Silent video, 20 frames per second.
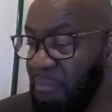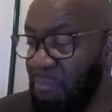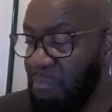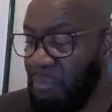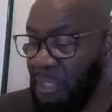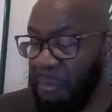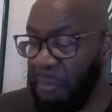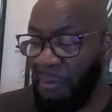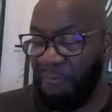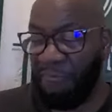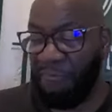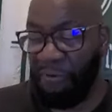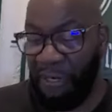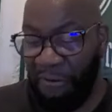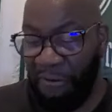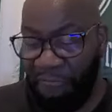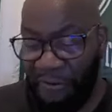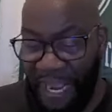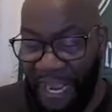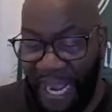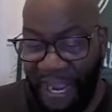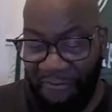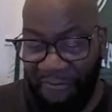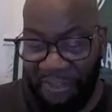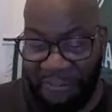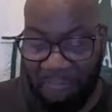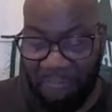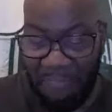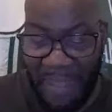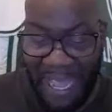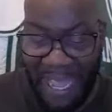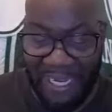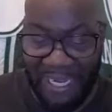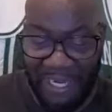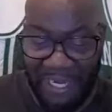number 45 is back in the